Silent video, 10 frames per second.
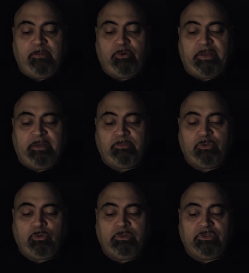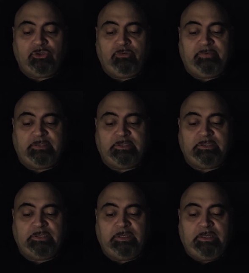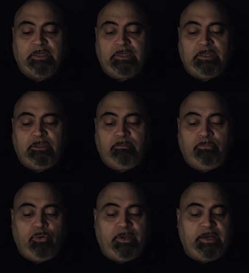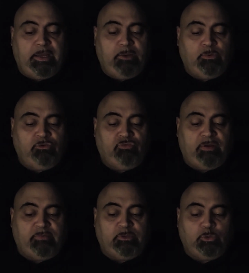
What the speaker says: Abraham told the servants. The boy and I will travel